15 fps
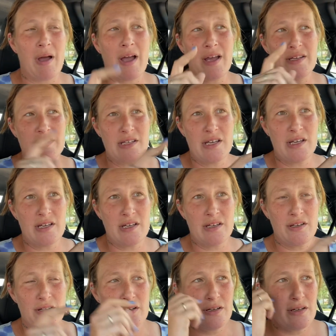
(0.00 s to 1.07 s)
I
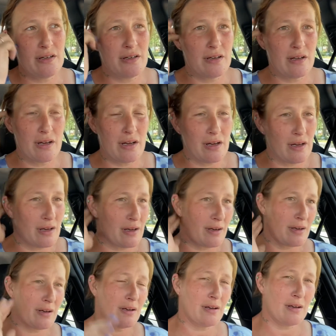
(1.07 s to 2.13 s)
did,
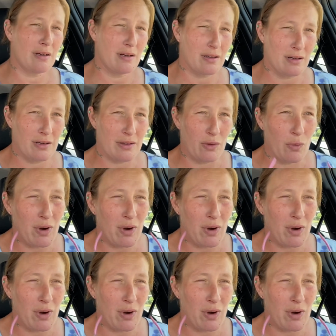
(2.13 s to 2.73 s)
the